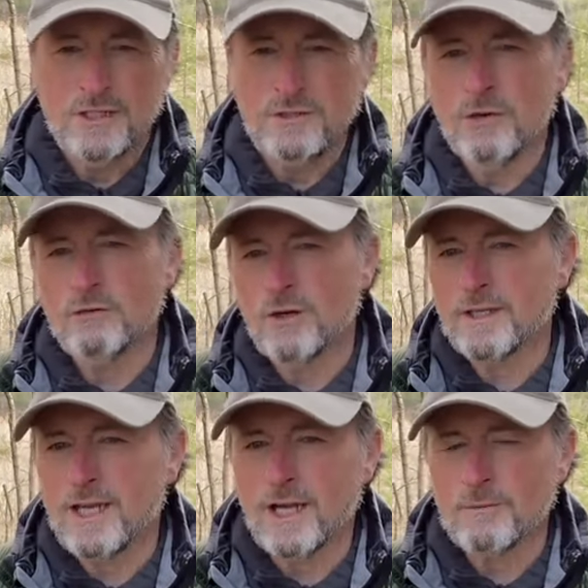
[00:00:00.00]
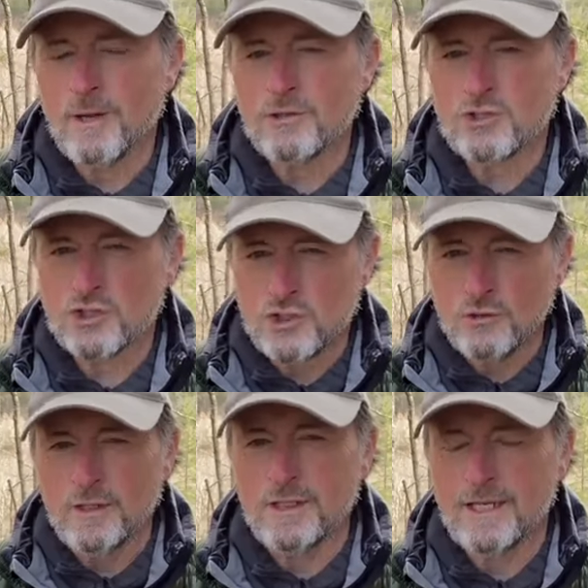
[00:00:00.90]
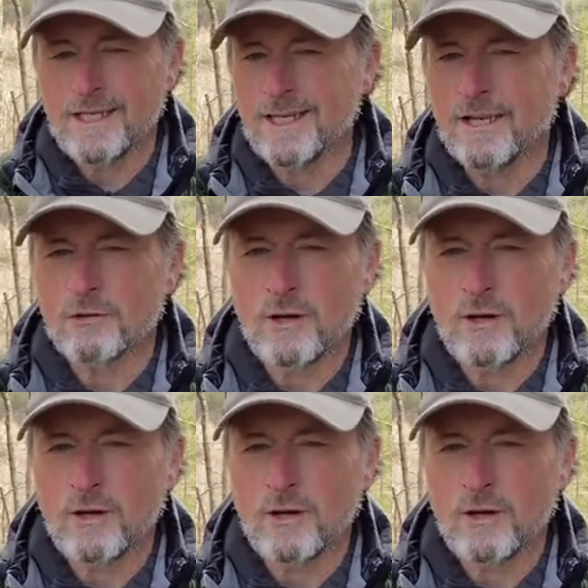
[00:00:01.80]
you don't really care about shooting a gun